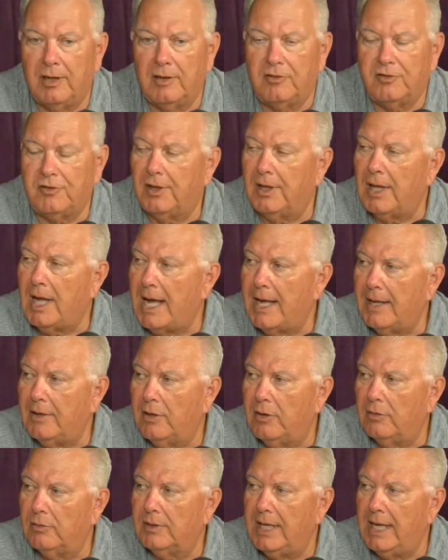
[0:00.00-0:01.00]

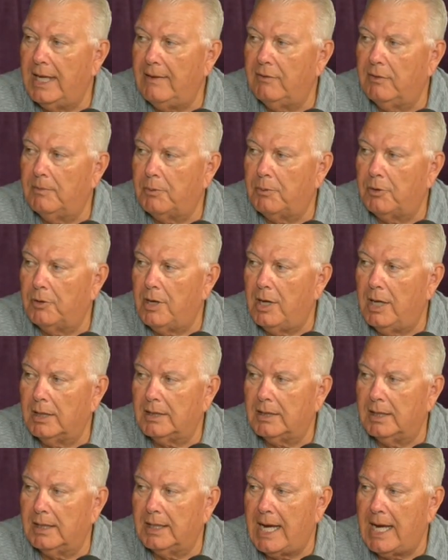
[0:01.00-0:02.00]
Solano, David
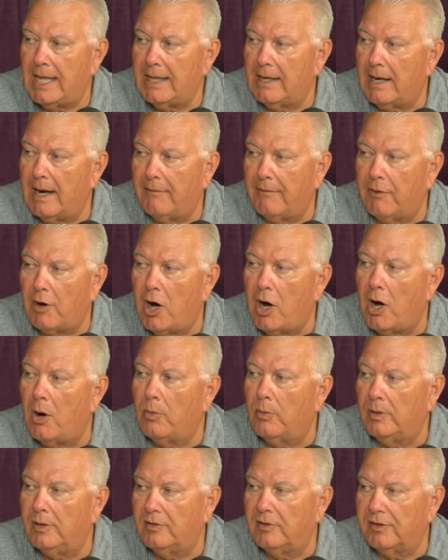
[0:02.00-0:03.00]
Peralta, a guy that I've
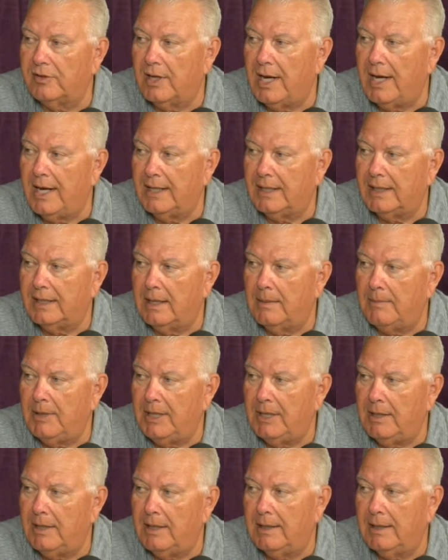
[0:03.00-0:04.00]
always liked. I
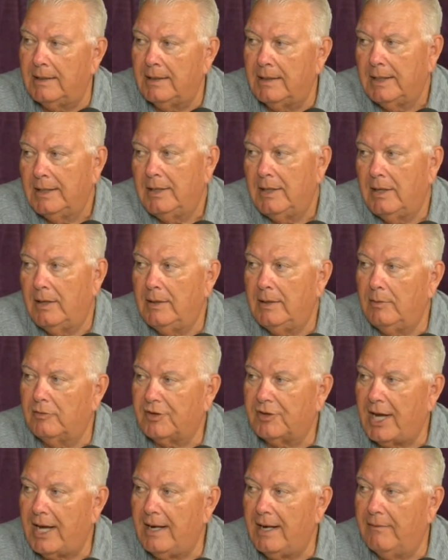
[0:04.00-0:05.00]
mean, you know, he
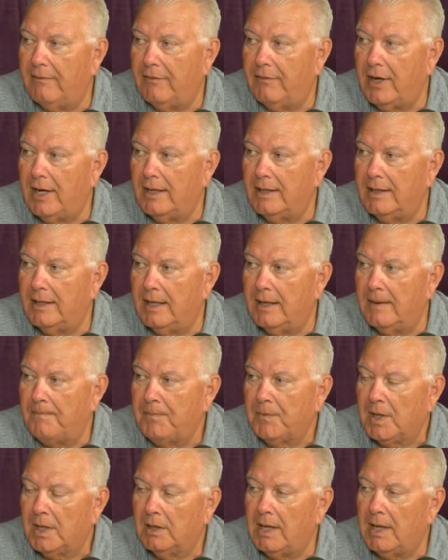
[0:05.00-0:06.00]
was kind of on
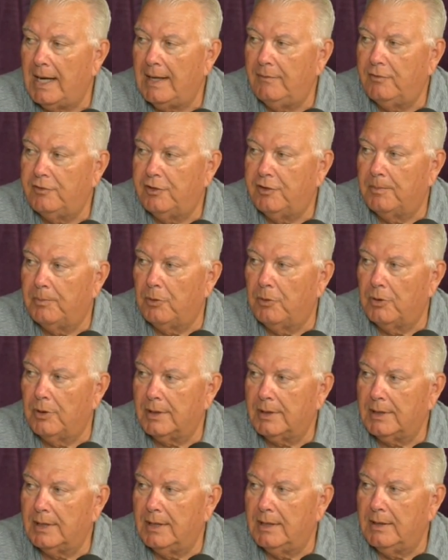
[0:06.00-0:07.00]
life
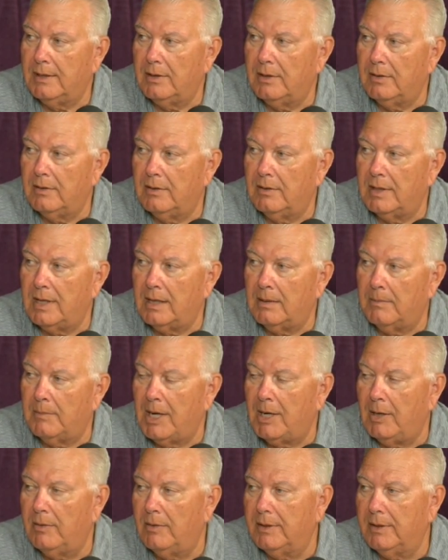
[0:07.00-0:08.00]
support there on a
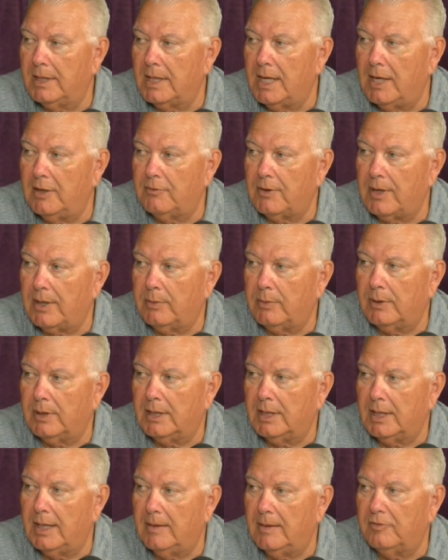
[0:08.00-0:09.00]
minor league contract with the
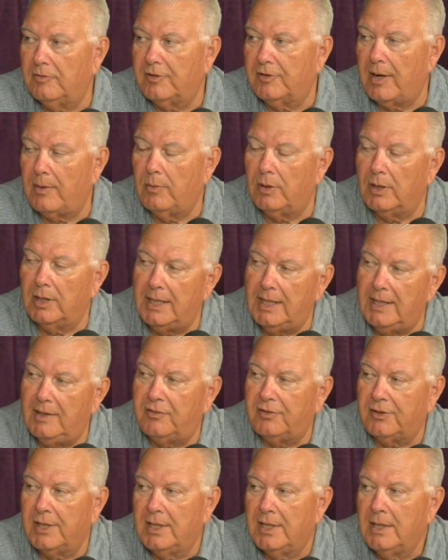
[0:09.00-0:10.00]
Cubs, got
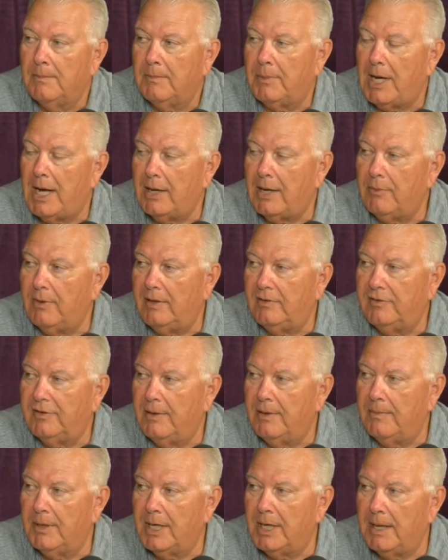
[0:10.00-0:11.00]
released. Padres
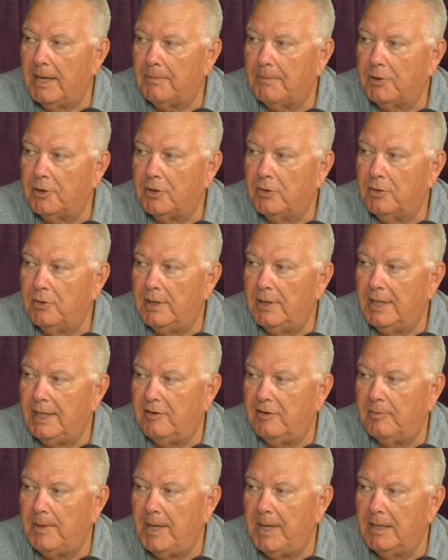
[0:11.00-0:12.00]
give him an opportunity.
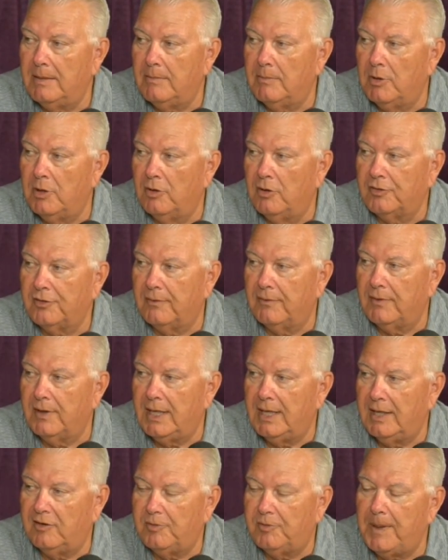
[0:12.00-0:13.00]
He's made the most of
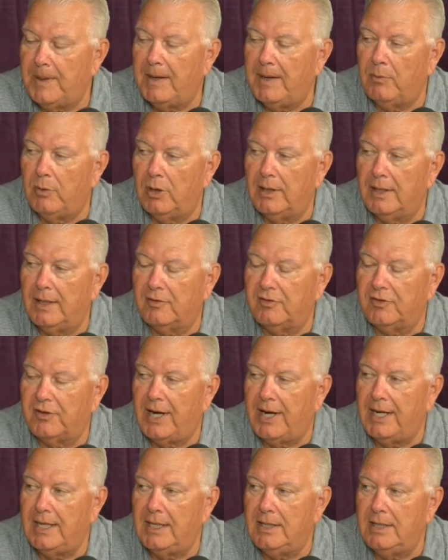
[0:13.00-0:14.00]
it. It's been a really
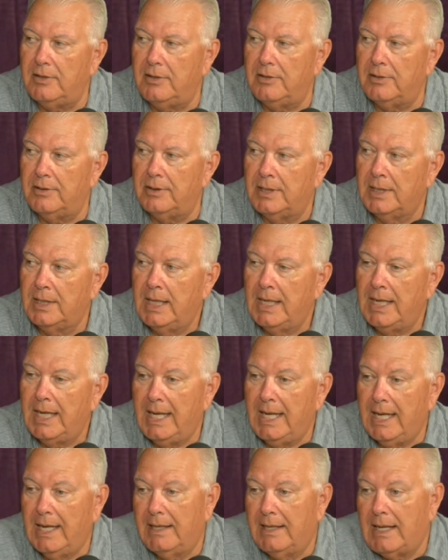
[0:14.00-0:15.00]
exciting year,
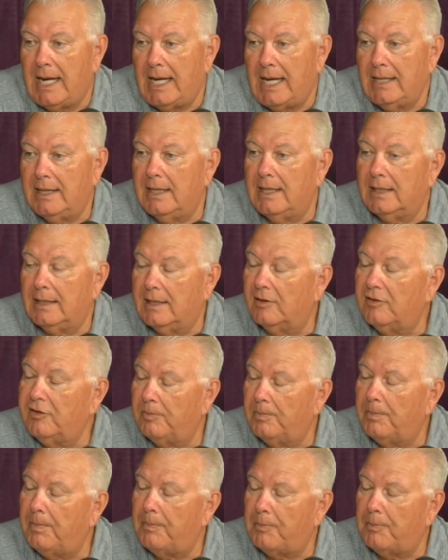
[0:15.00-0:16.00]
and I think this
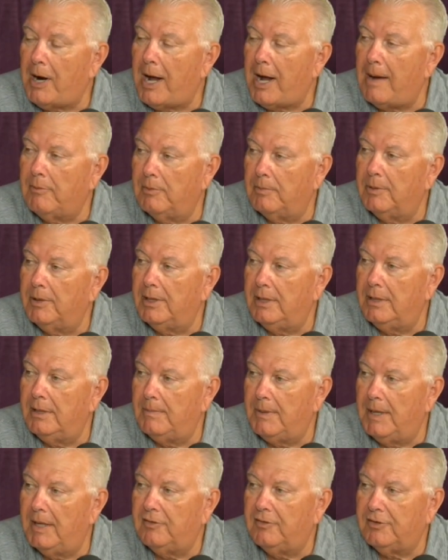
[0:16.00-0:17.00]
is probably the
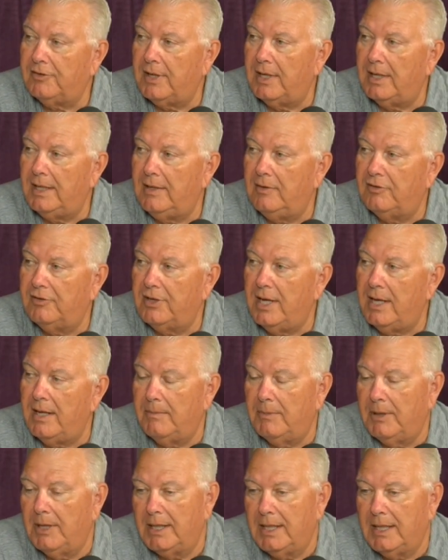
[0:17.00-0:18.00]
best he's
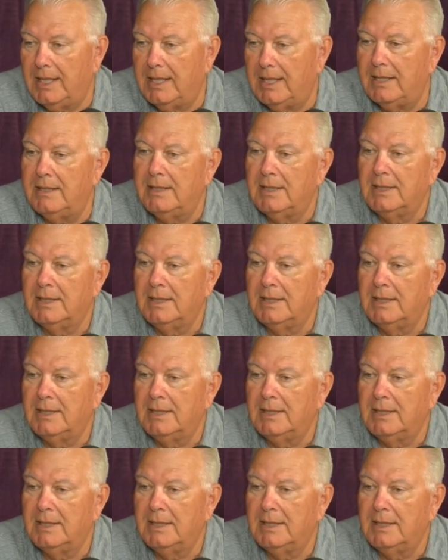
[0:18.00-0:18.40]
done. But again,